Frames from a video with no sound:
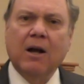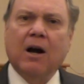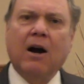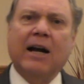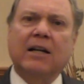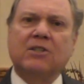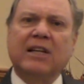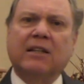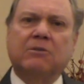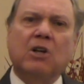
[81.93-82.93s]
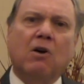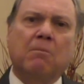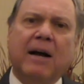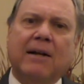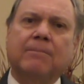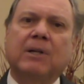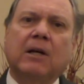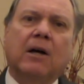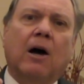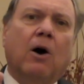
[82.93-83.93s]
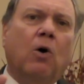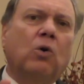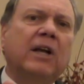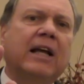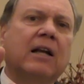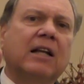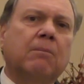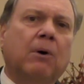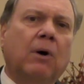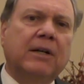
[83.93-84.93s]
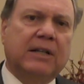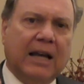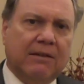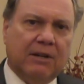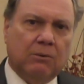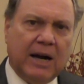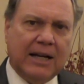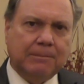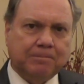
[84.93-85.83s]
All right, let's sing the song about only a little boy David. Ready?